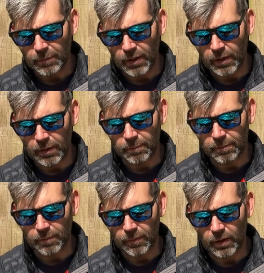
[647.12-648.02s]

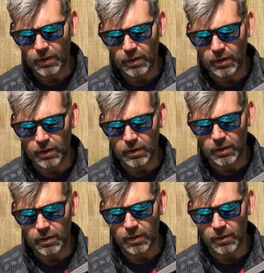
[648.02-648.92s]

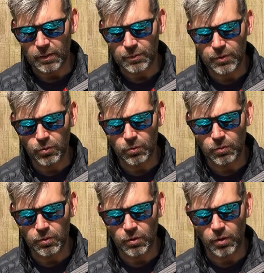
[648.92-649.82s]
I'm still
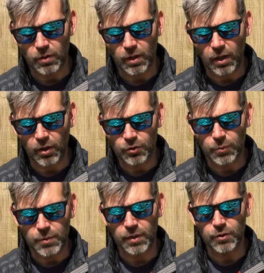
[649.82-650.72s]
not
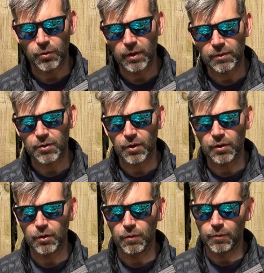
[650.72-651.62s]
100% sure how to
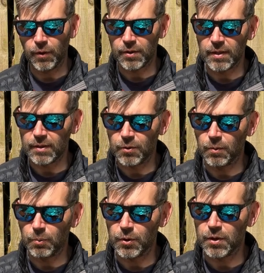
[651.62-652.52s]
kind of convert it to
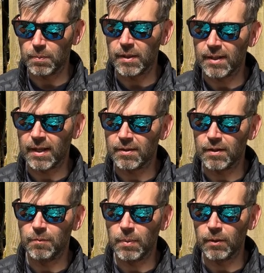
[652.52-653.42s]
a British
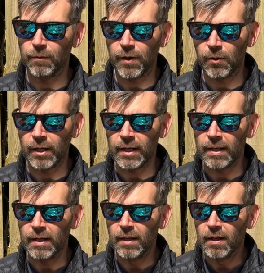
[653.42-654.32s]
mentality of being very
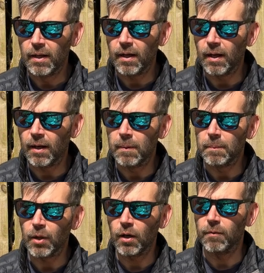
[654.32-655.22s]

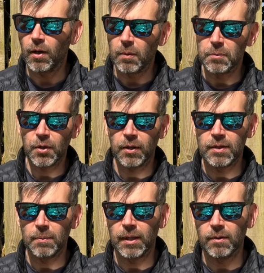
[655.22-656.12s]
kind of
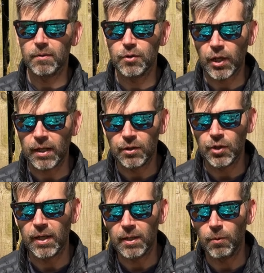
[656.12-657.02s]
uptight about
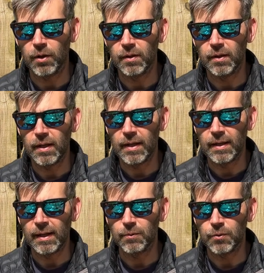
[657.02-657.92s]
challenging anyone in
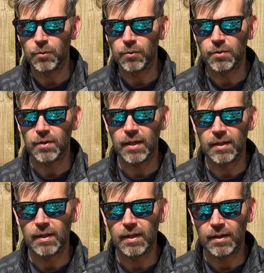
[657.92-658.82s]
the outdoors in
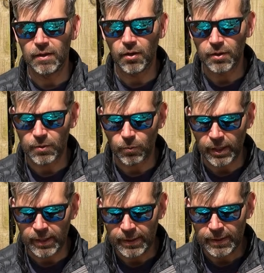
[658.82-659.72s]
a nice way,